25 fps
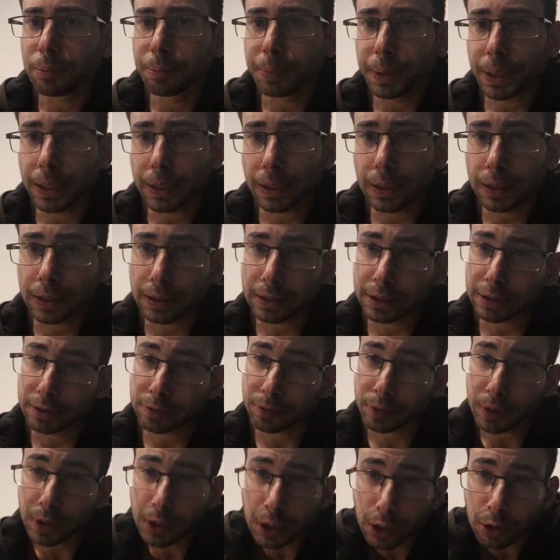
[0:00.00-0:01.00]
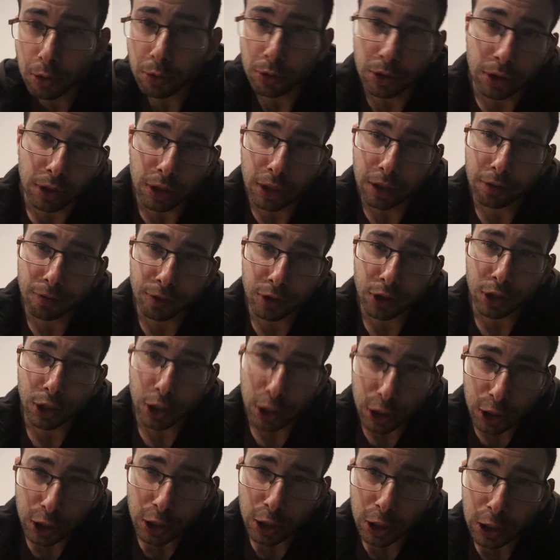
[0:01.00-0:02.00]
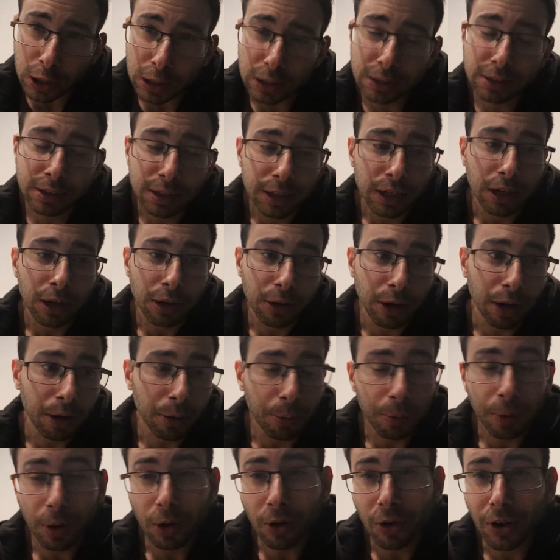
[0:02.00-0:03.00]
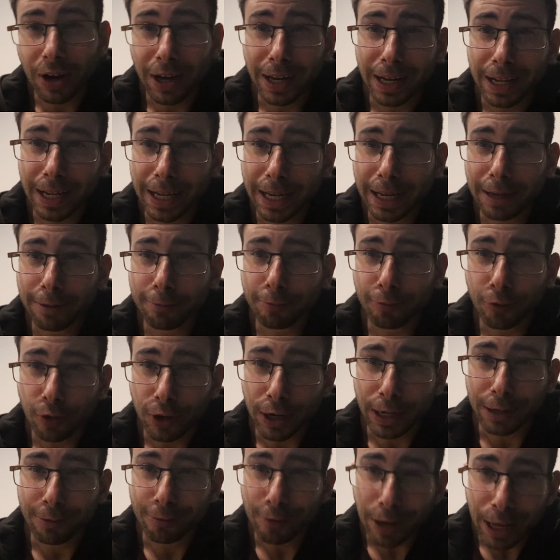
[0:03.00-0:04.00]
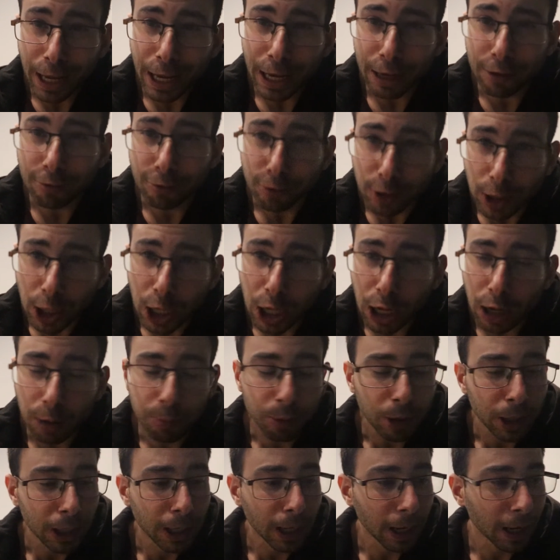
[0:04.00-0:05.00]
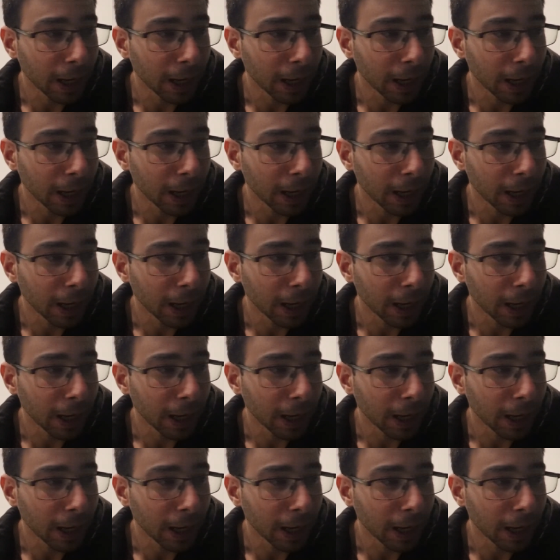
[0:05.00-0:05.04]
Because if we don't deliver the goods, then we're all gonna get freaking effed up.